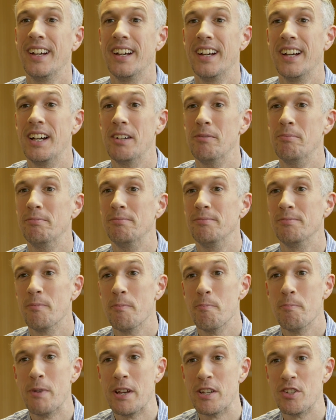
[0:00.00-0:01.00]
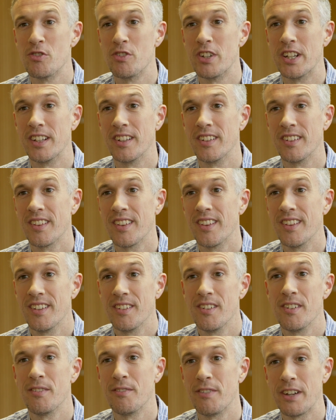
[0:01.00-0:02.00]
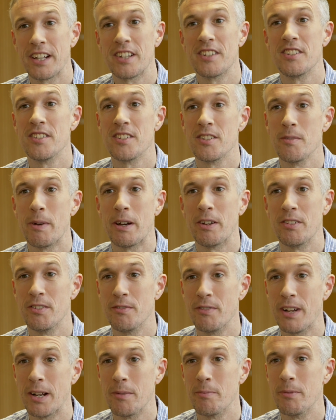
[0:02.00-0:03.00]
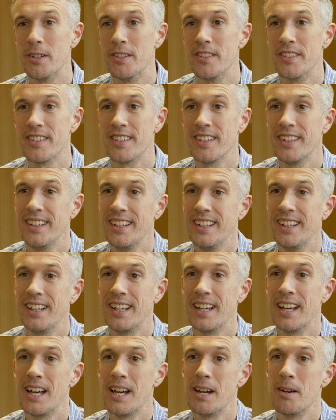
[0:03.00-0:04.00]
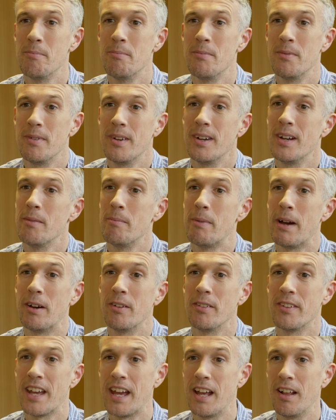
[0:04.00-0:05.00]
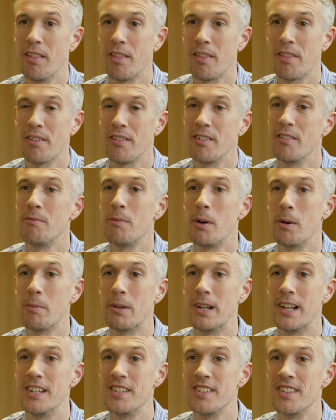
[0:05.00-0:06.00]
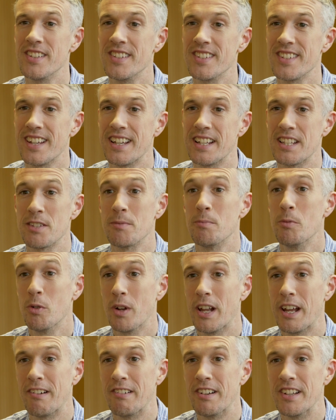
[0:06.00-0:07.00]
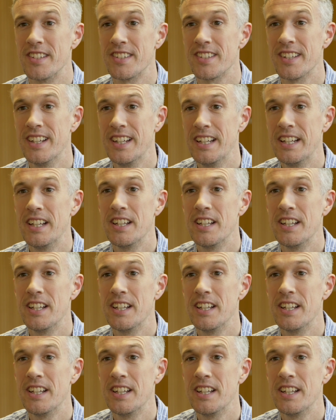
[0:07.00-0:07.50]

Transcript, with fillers: um, measuring factors about development, um, about health of populations at small areas.